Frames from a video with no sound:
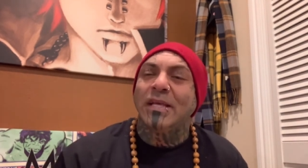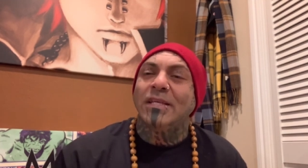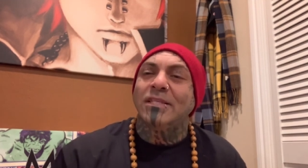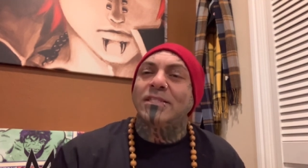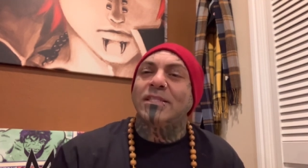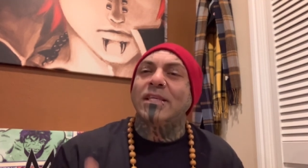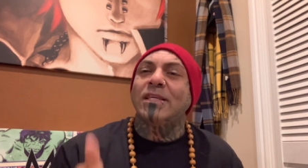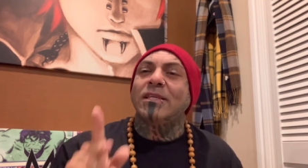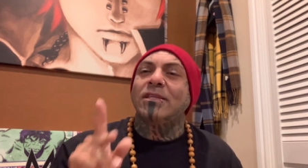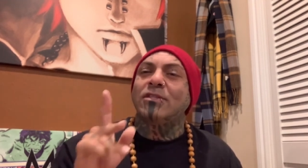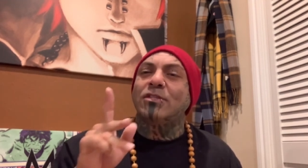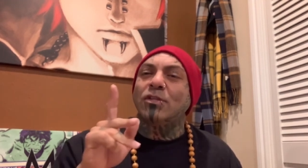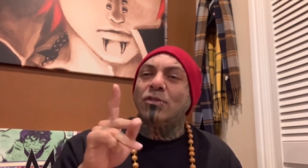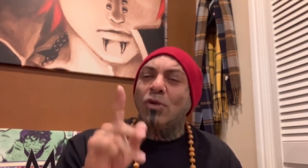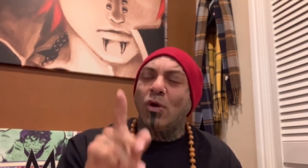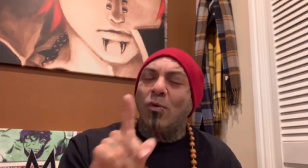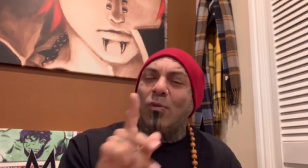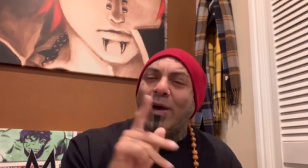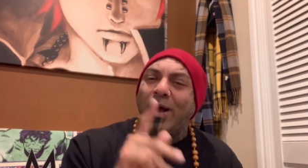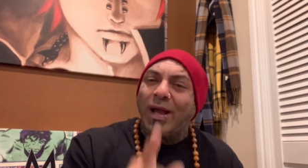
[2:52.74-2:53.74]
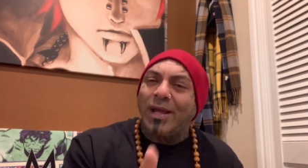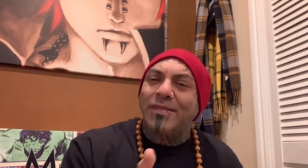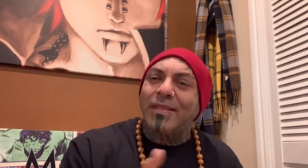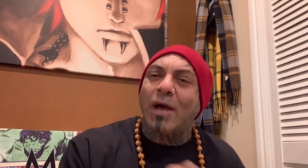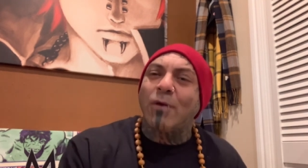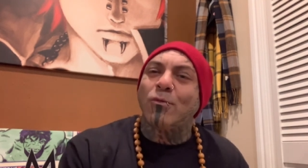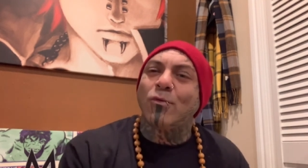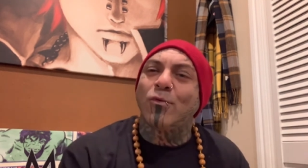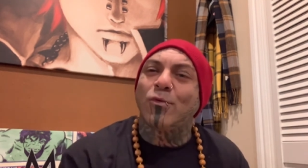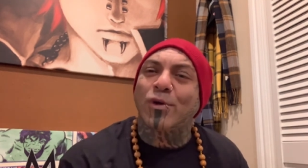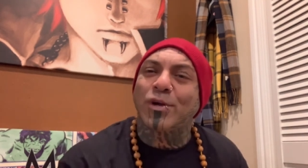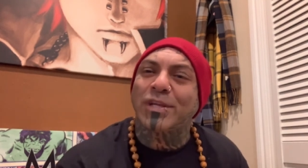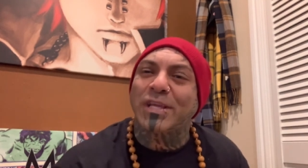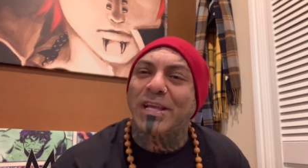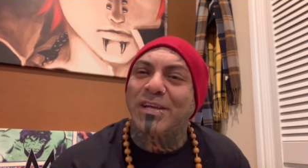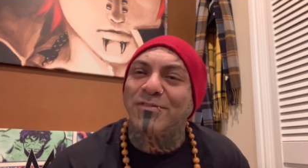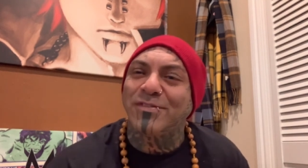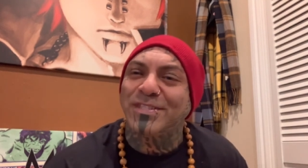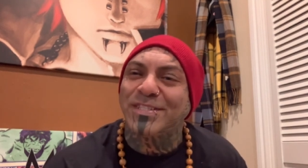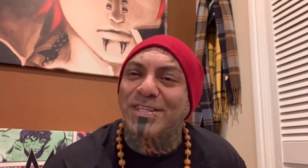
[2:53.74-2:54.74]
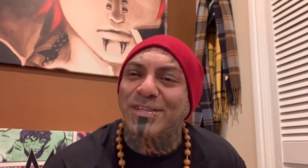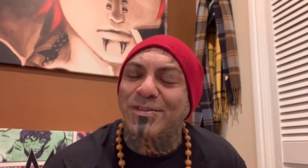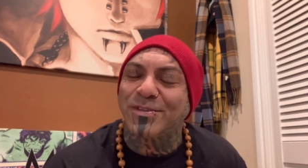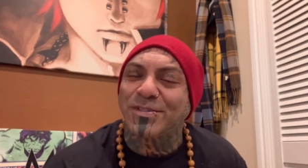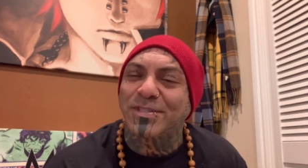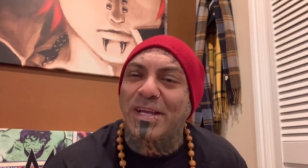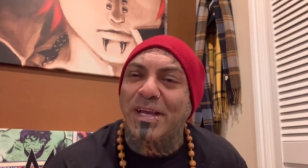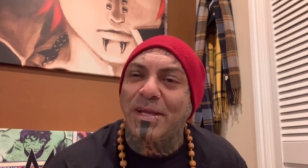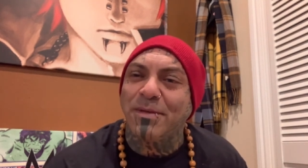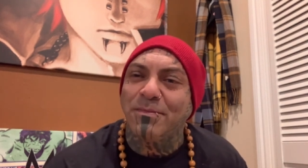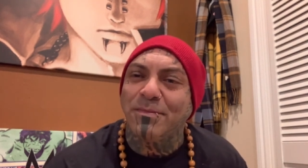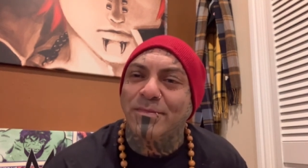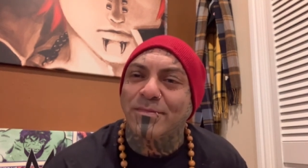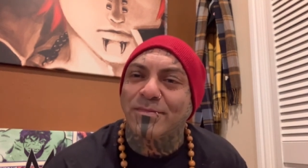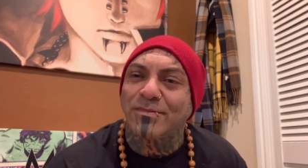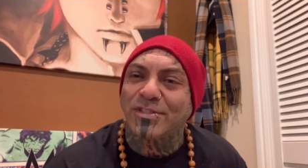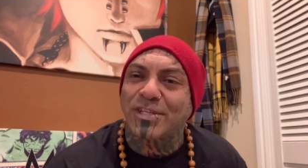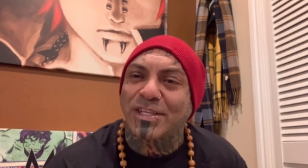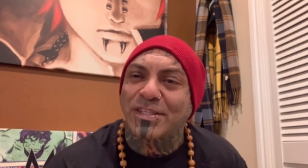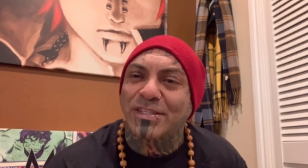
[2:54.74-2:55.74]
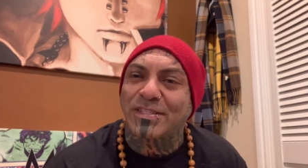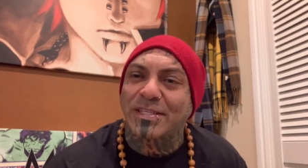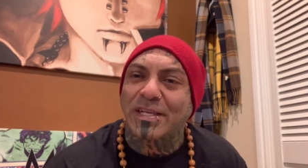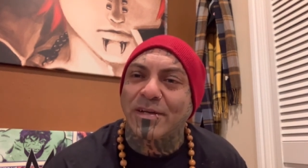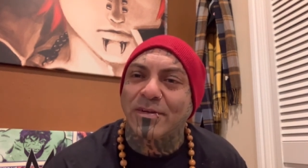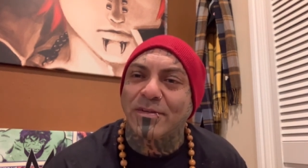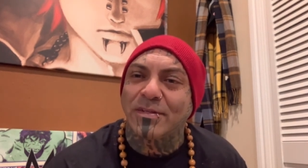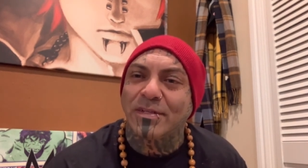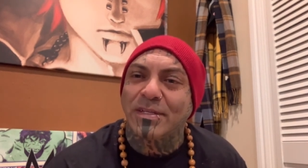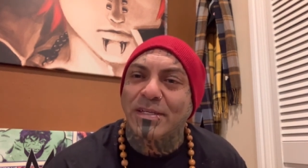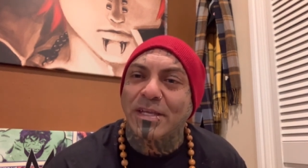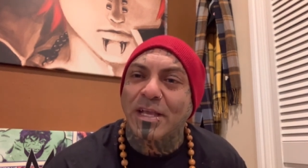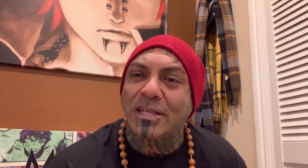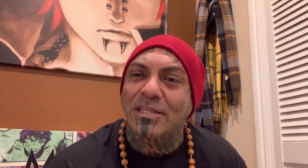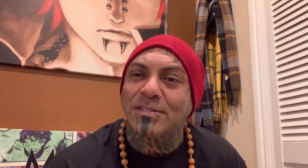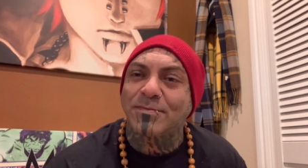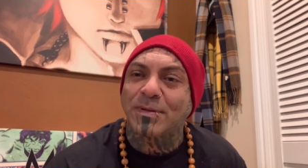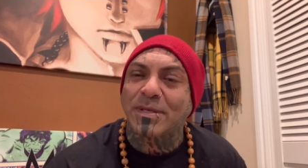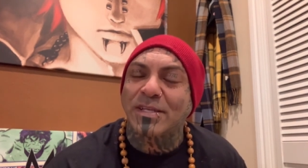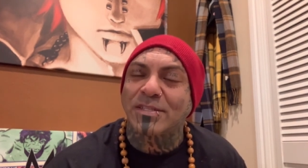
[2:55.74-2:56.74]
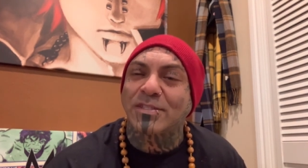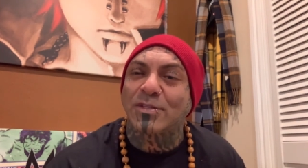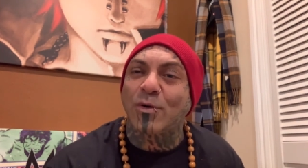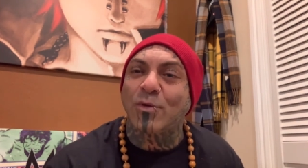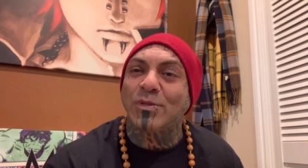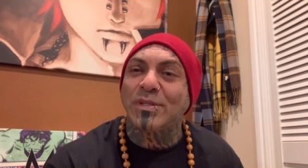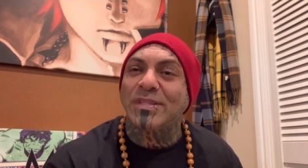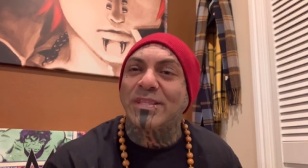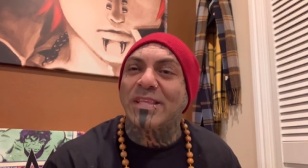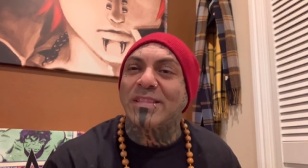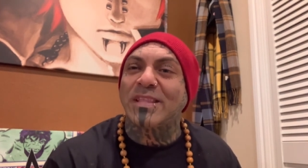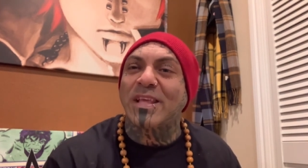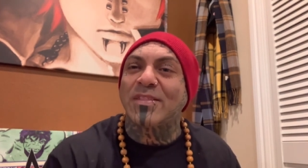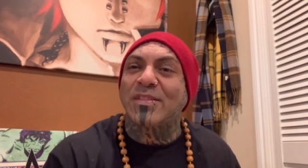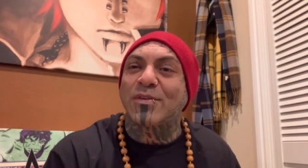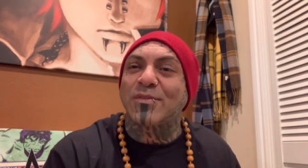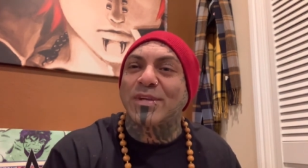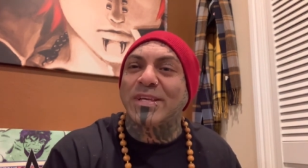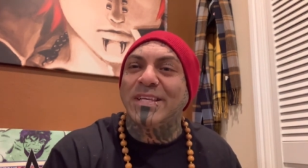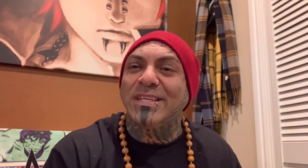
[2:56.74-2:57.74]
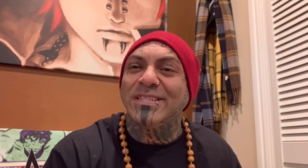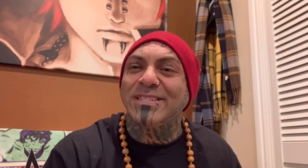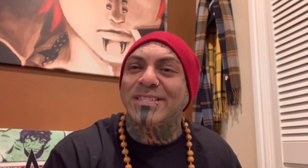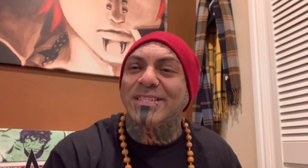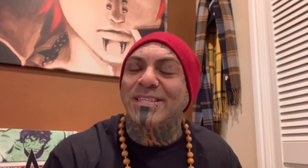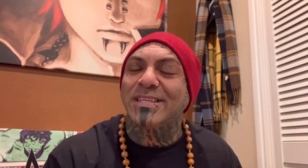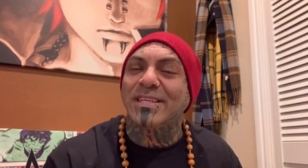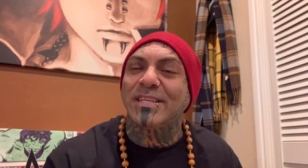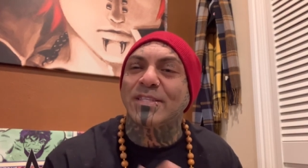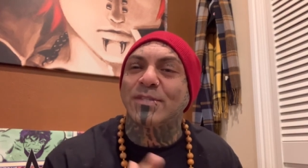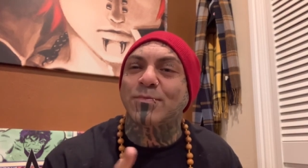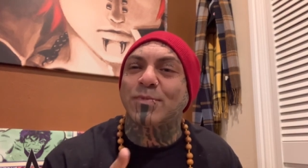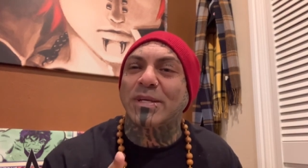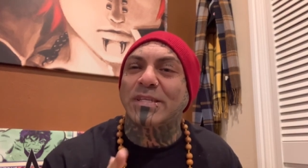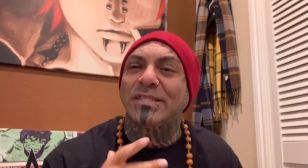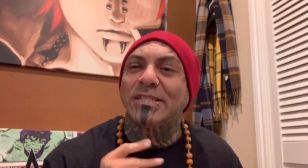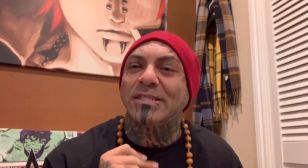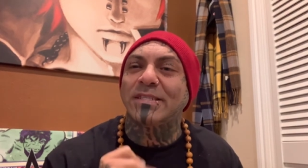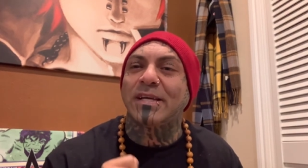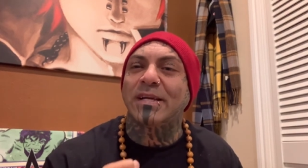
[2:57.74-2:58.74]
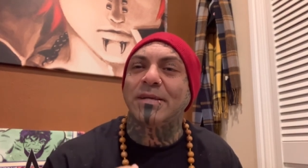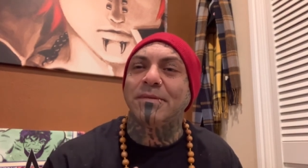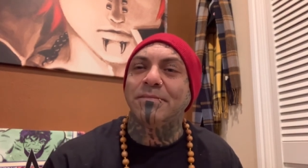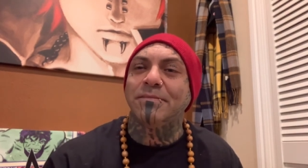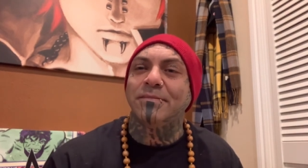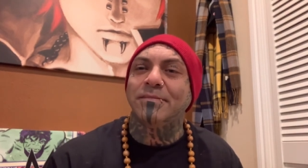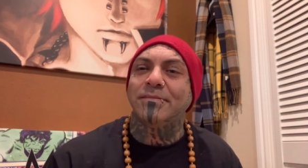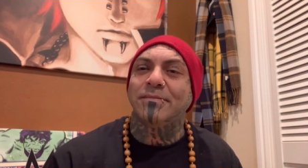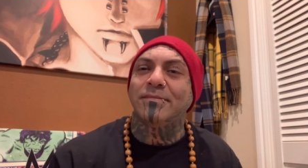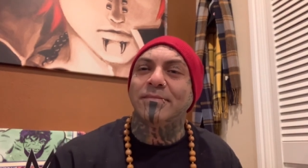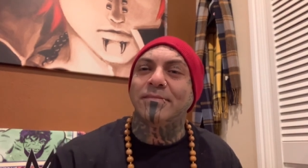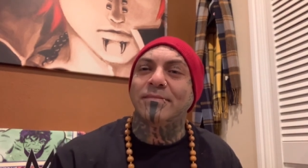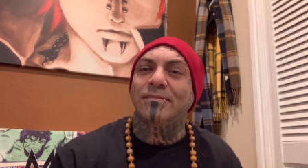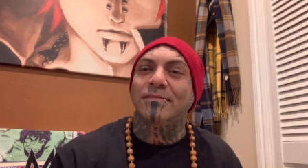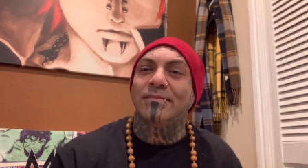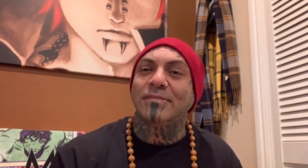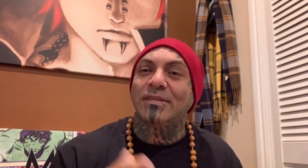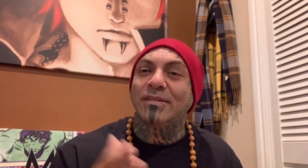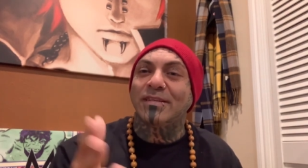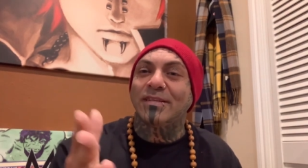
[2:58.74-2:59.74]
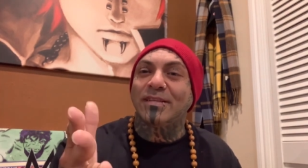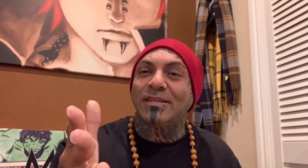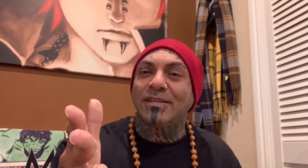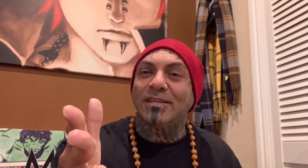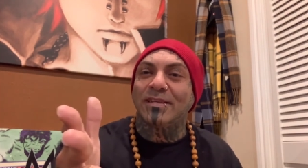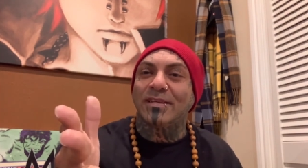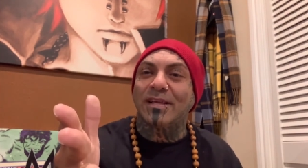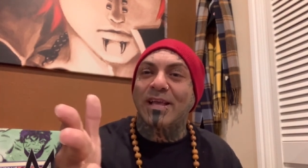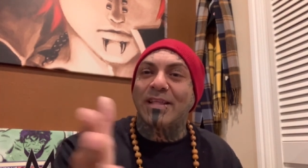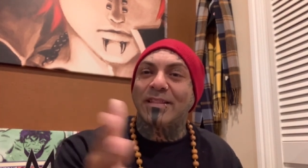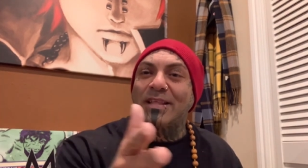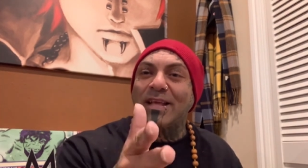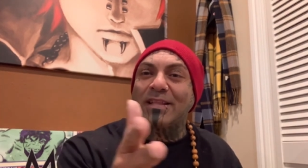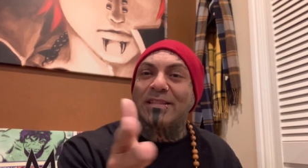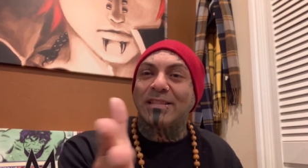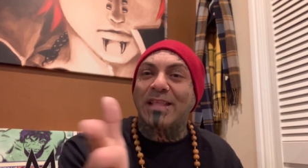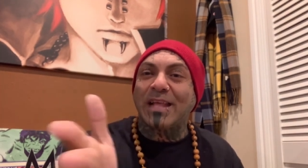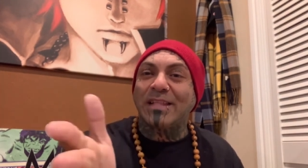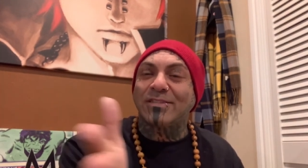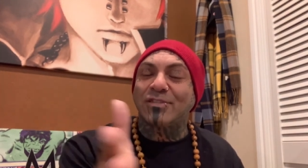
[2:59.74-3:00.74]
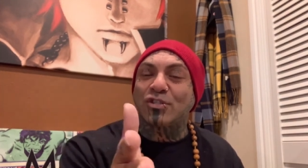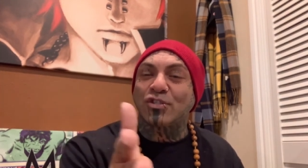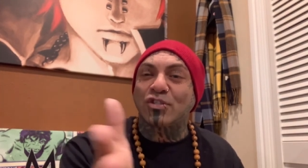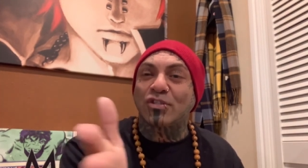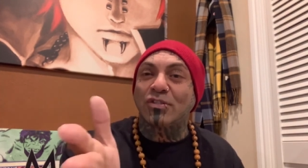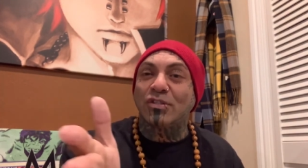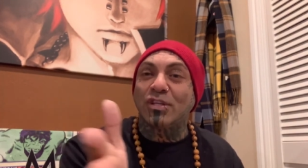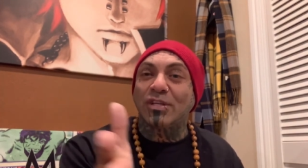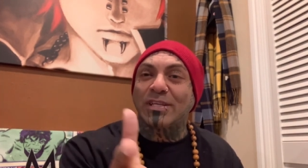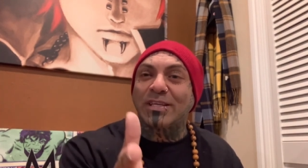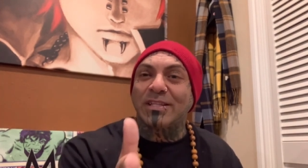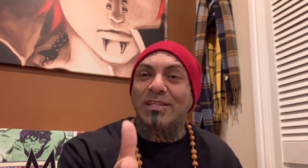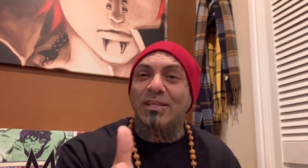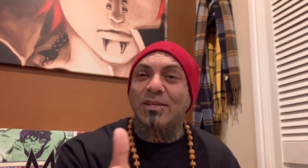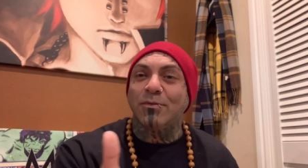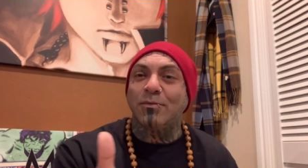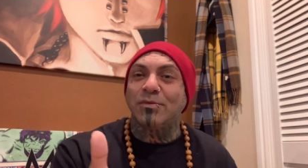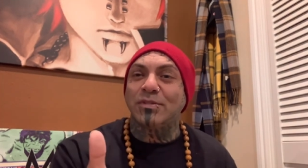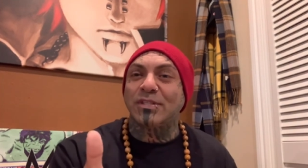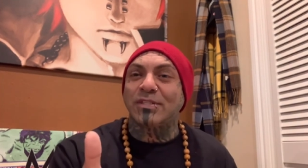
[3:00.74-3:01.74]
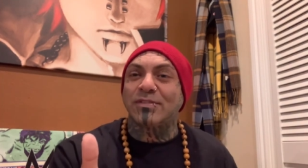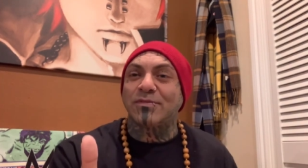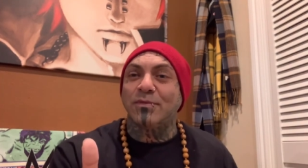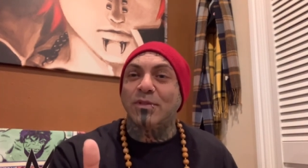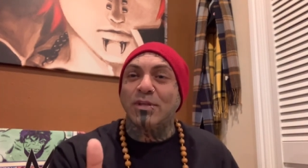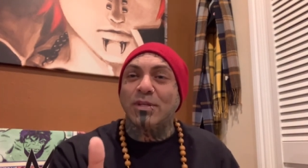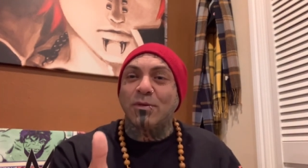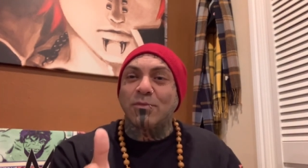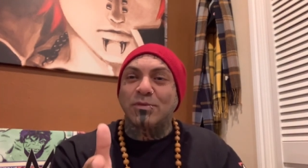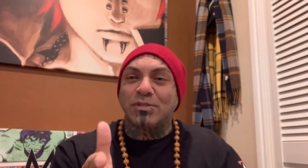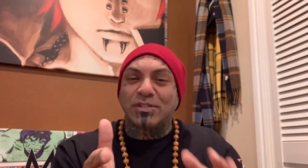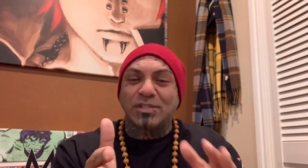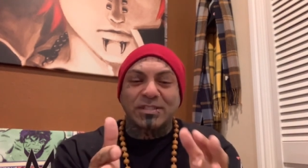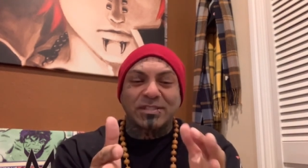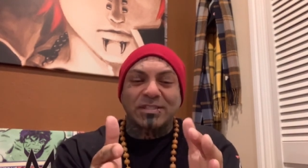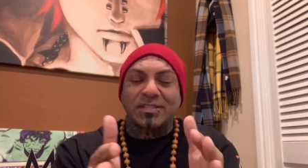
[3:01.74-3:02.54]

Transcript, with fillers: See, do you know why that will work every single time? Check this out. It's because the only thing that there is is present time. And that that just look at look at we just look at we just